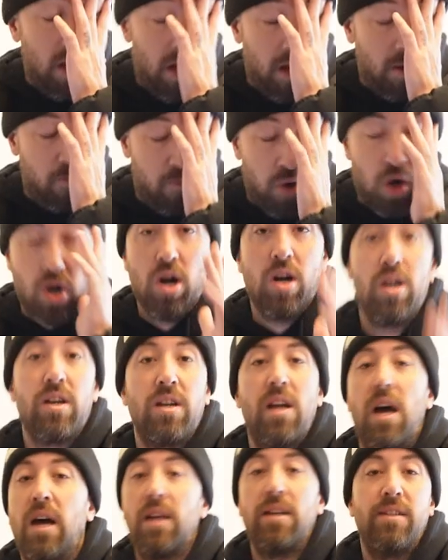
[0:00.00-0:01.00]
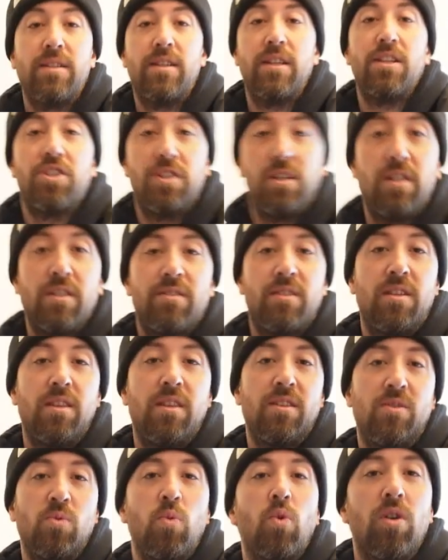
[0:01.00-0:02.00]
A bird not indigenous to
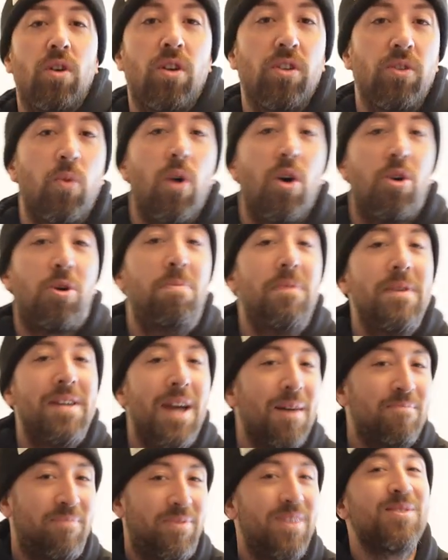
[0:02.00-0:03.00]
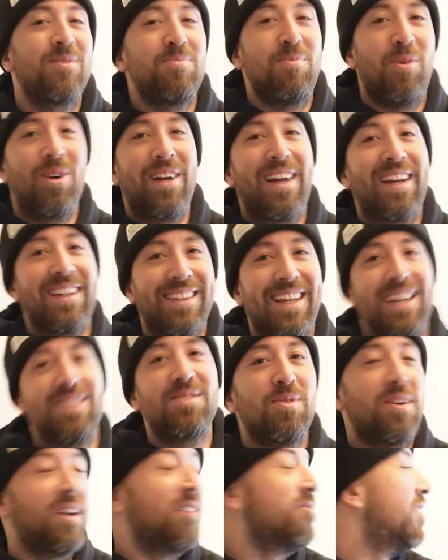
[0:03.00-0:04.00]
this world woke me up this morning.
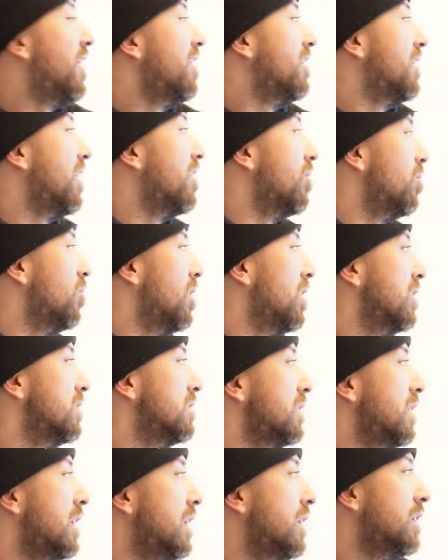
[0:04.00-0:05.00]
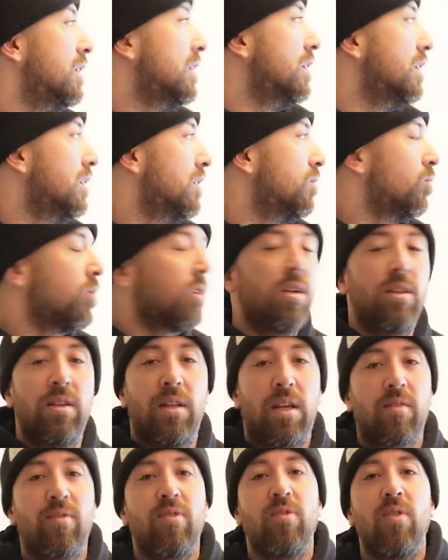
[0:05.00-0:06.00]
That's what I found out it was. We're in
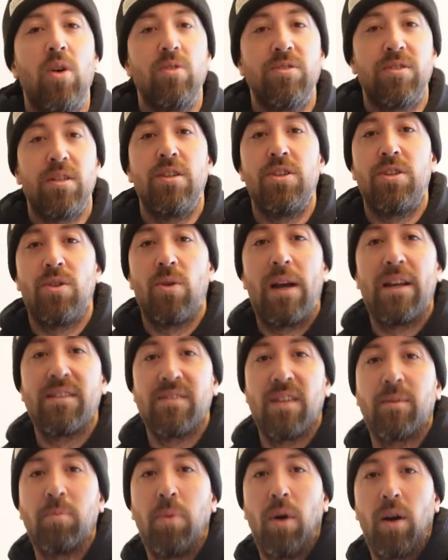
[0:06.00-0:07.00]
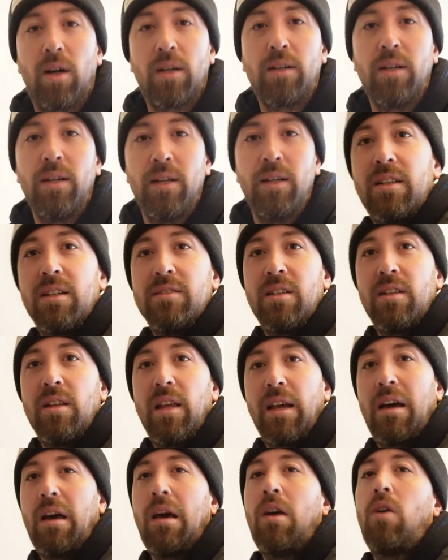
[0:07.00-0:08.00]
like frozen Jurassic Park. Because they're
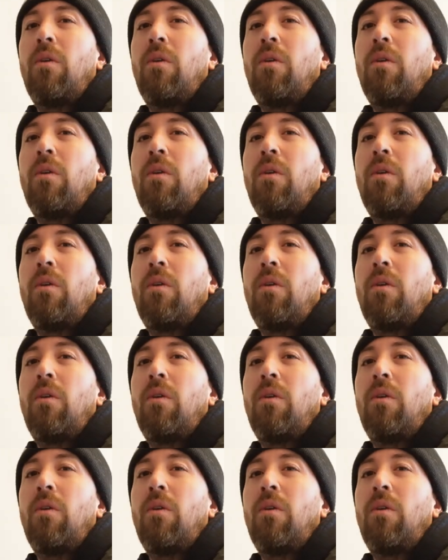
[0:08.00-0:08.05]
like...